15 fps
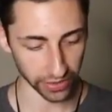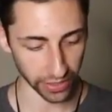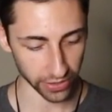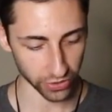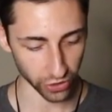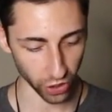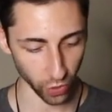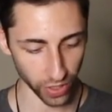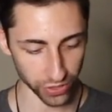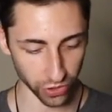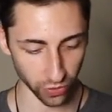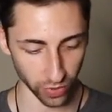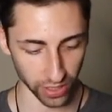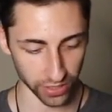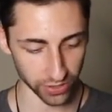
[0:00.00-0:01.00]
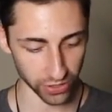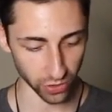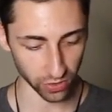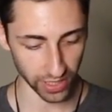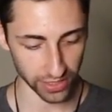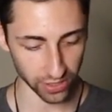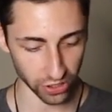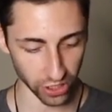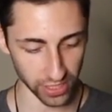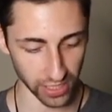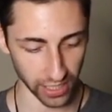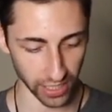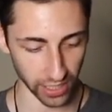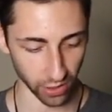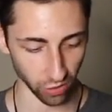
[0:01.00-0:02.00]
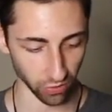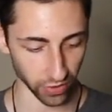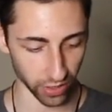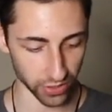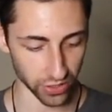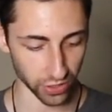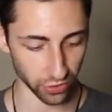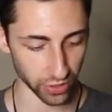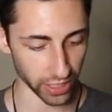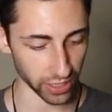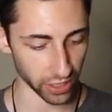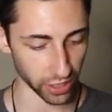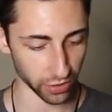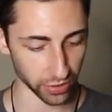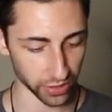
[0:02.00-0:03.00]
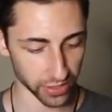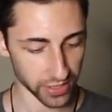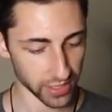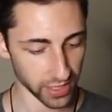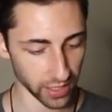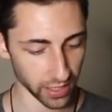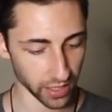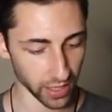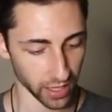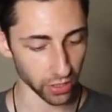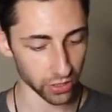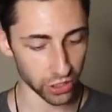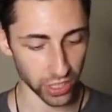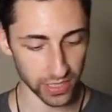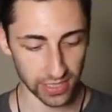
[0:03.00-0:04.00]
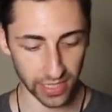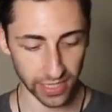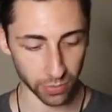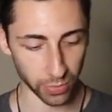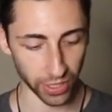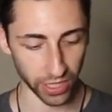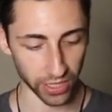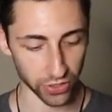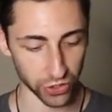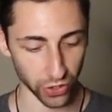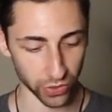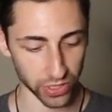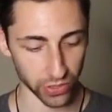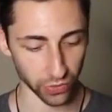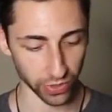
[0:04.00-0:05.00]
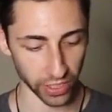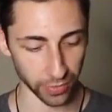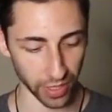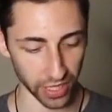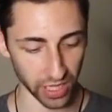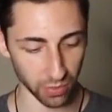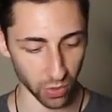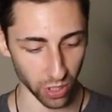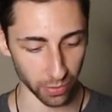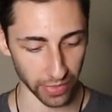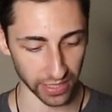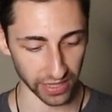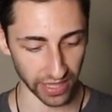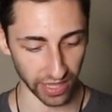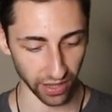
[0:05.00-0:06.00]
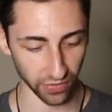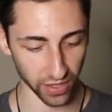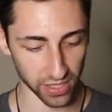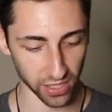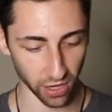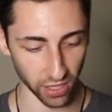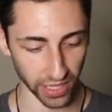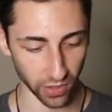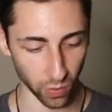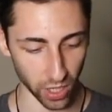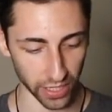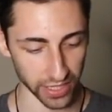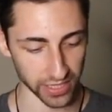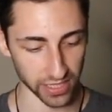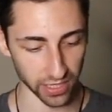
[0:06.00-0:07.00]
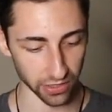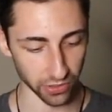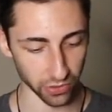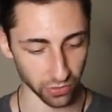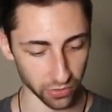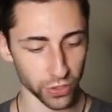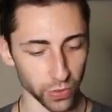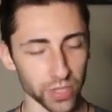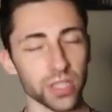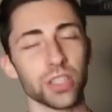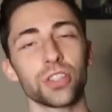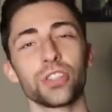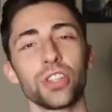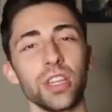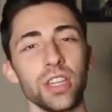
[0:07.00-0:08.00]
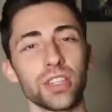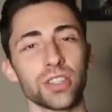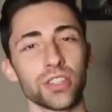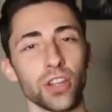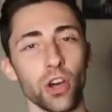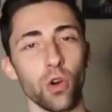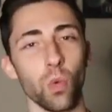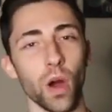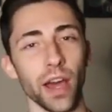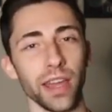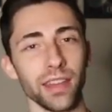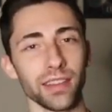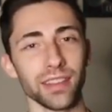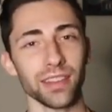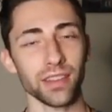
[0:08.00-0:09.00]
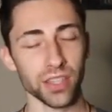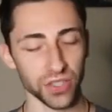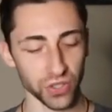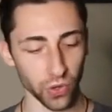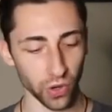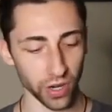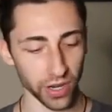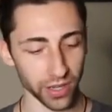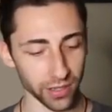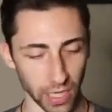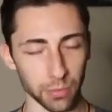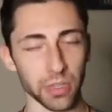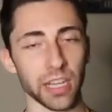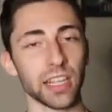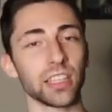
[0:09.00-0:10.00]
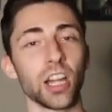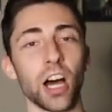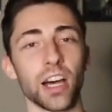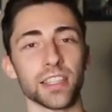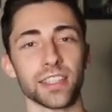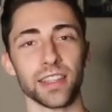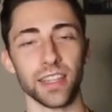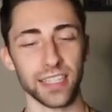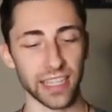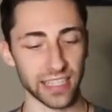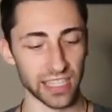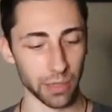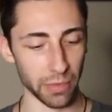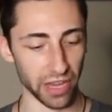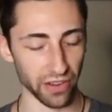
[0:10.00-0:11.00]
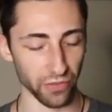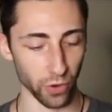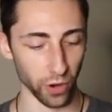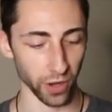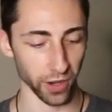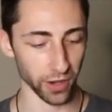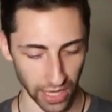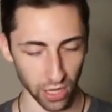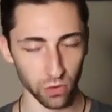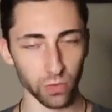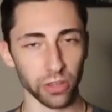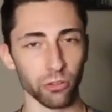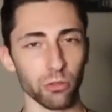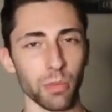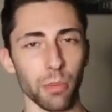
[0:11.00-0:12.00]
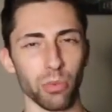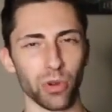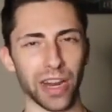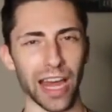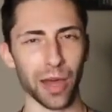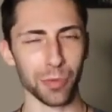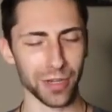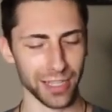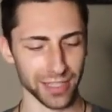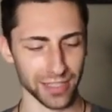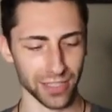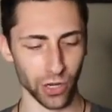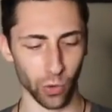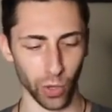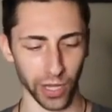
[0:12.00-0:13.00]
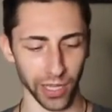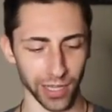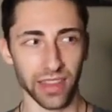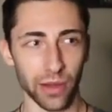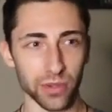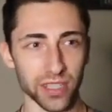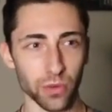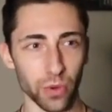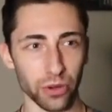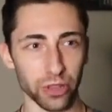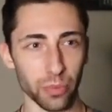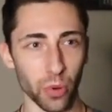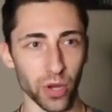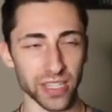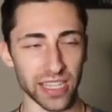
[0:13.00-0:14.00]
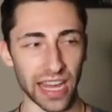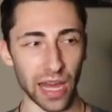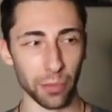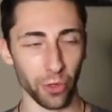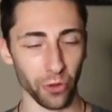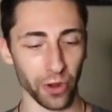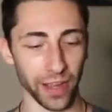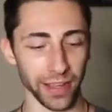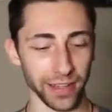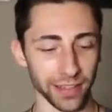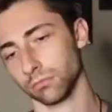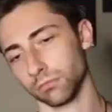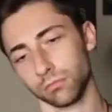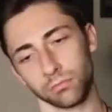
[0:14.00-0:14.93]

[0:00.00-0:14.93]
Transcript: There's nowhere to run, so let's just get it over. Soon I know you'll see. You're just like me. Don't scream anymore, my love, because all I want is you. So is she Snow White in this story? I'm getting lost in the Disney metaphor. I don't really remember what happened in Snow White. That was the one with the poison apple, right?